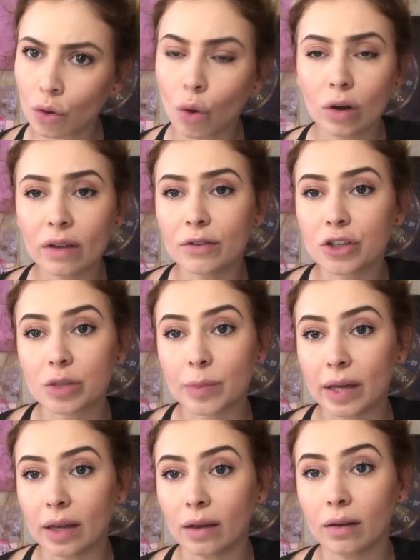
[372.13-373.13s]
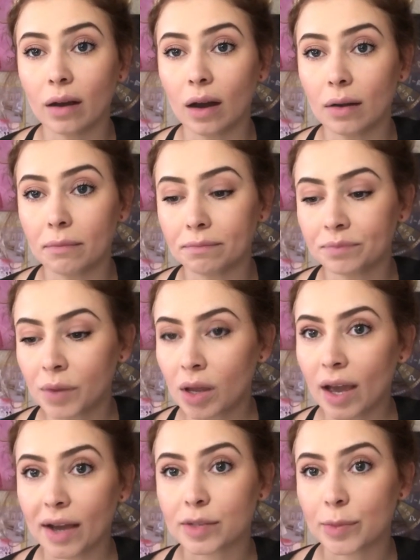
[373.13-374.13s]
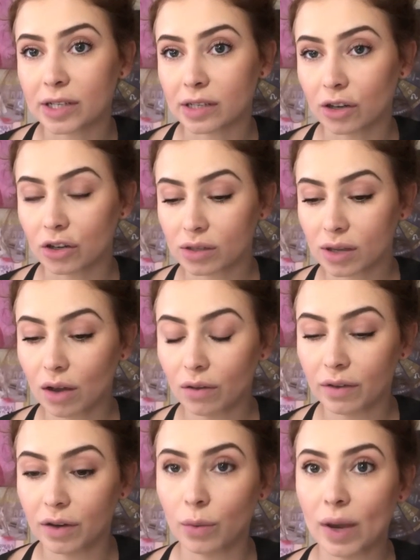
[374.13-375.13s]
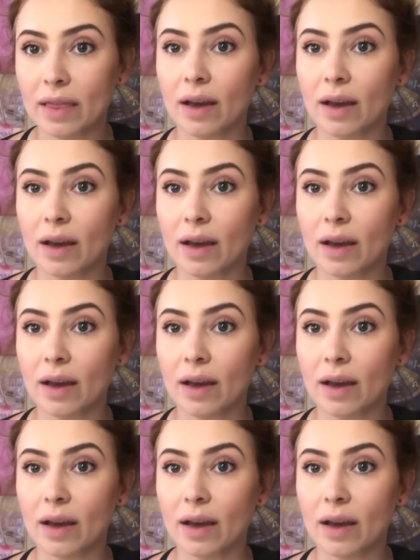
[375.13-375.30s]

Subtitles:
or even just being expressing herself in a way